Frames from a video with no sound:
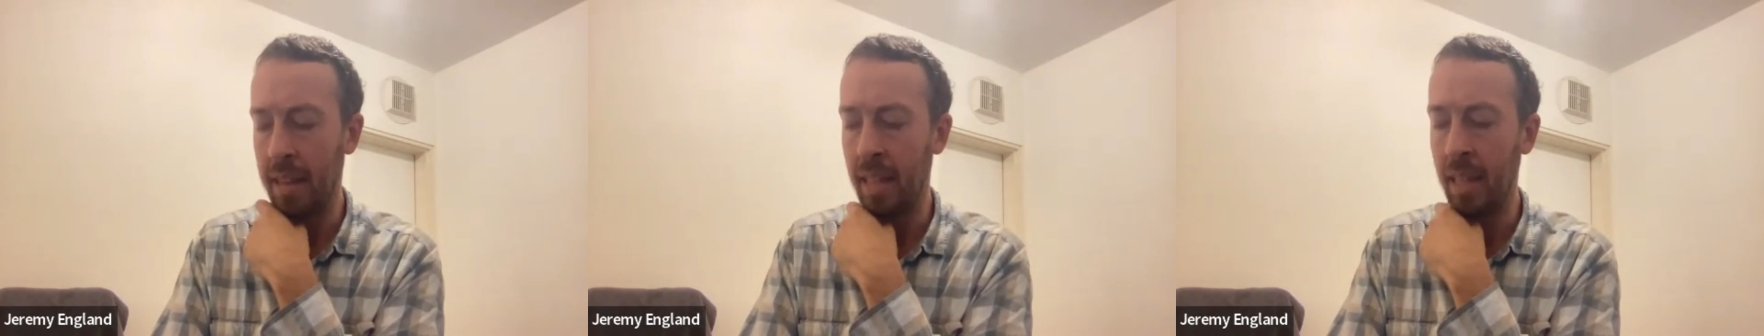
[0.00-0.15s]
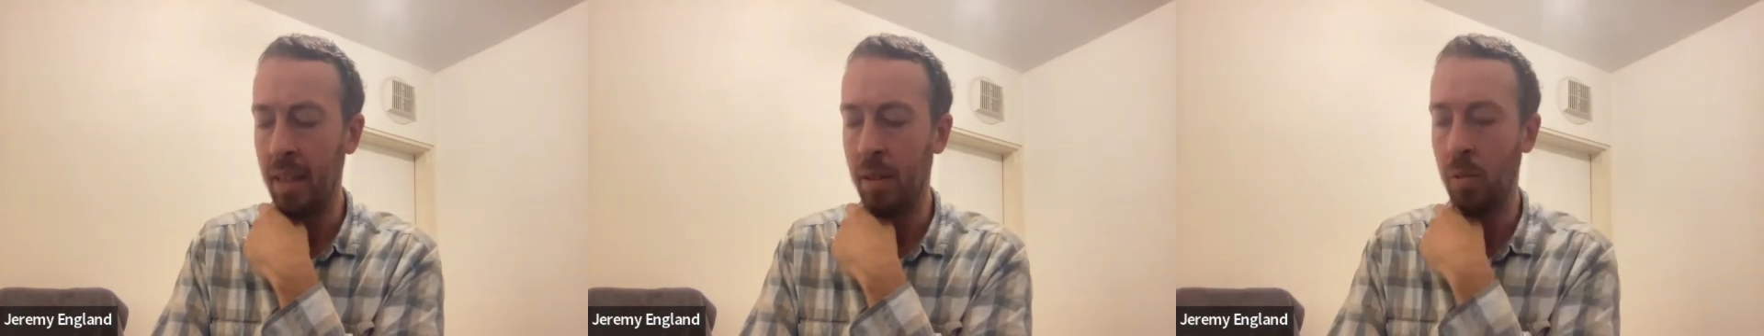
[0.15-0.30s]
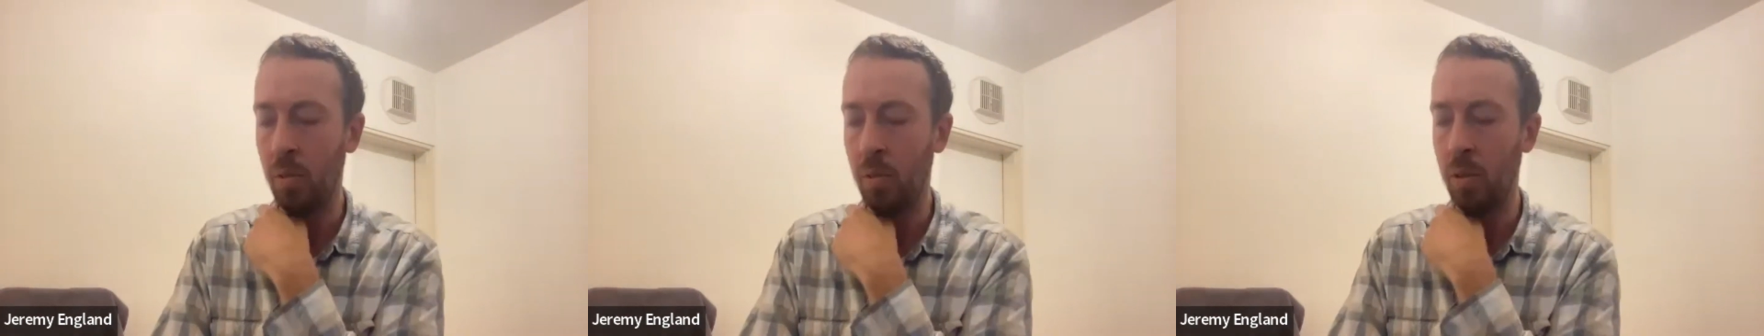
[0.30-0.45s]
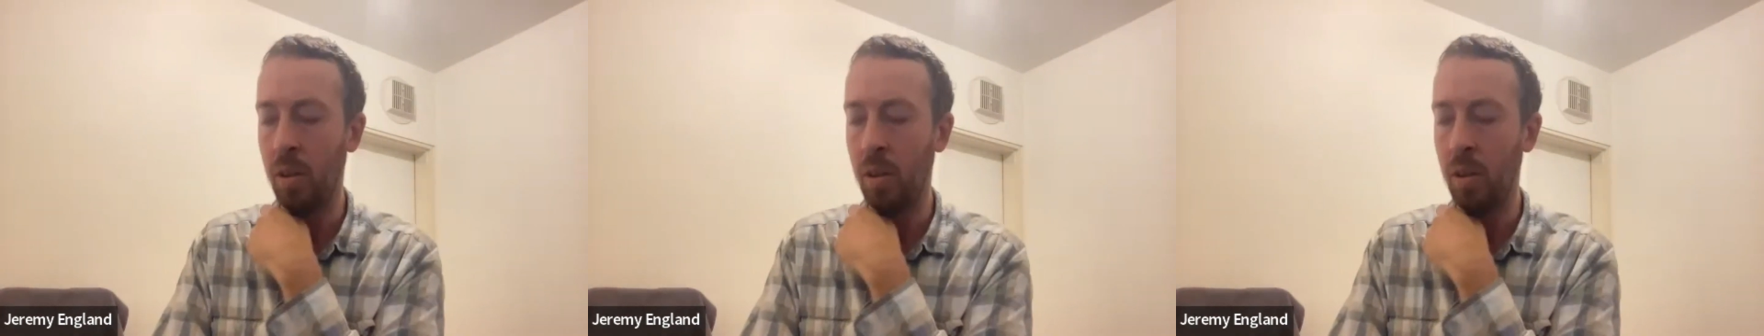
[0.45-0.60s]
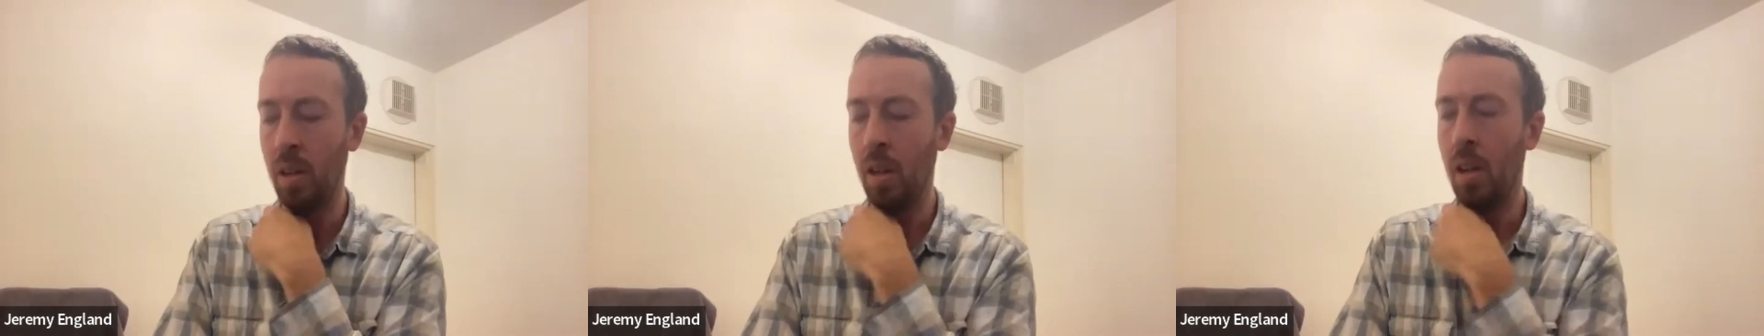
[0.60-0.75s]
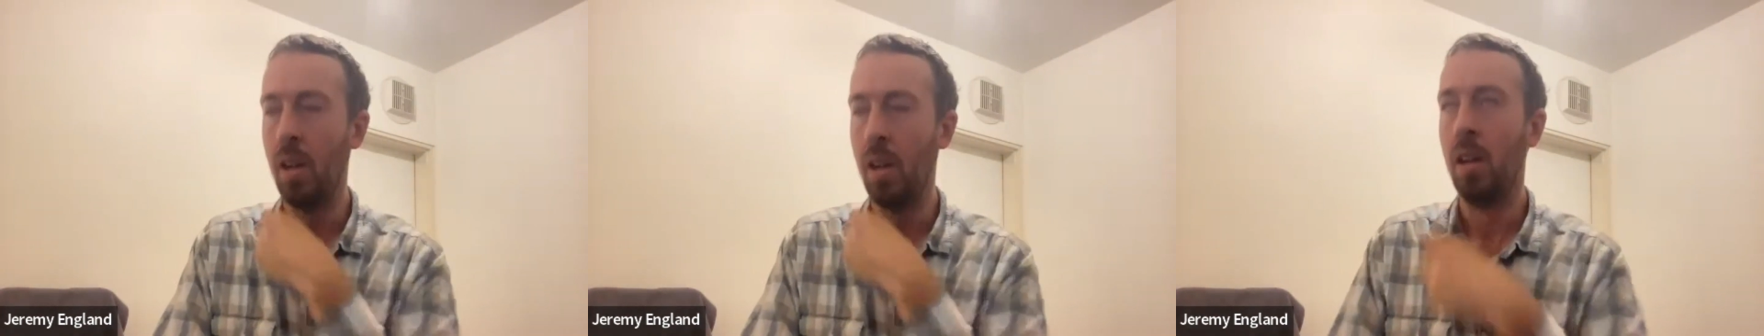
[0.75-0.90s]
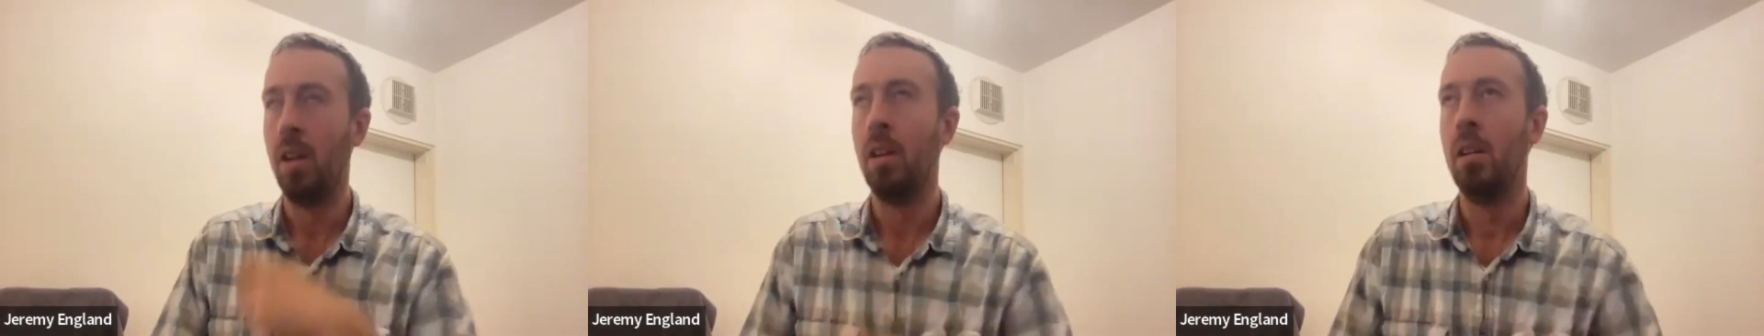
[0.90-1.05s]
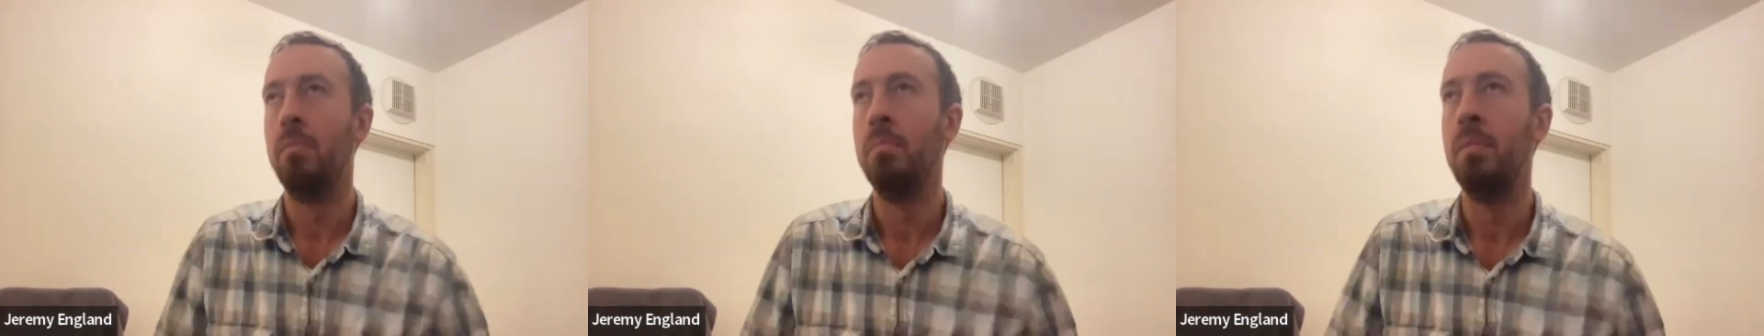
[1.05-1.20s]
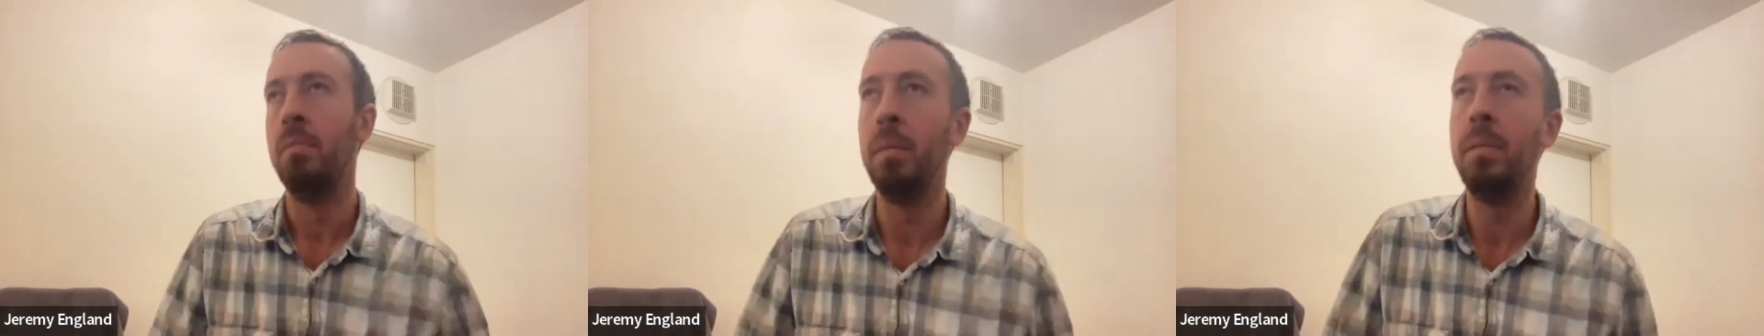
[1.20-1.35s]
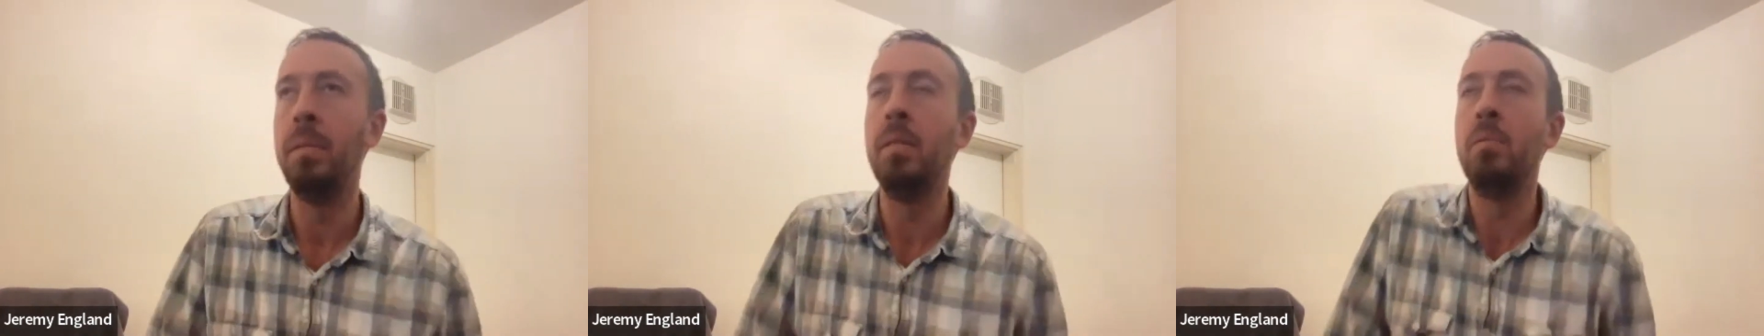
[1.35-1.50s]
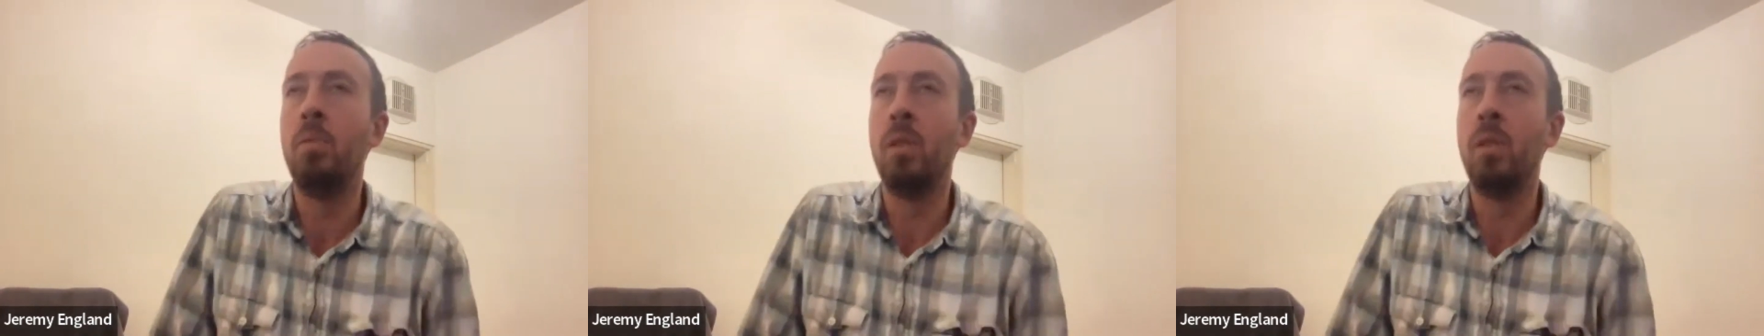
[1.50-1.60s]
think maybe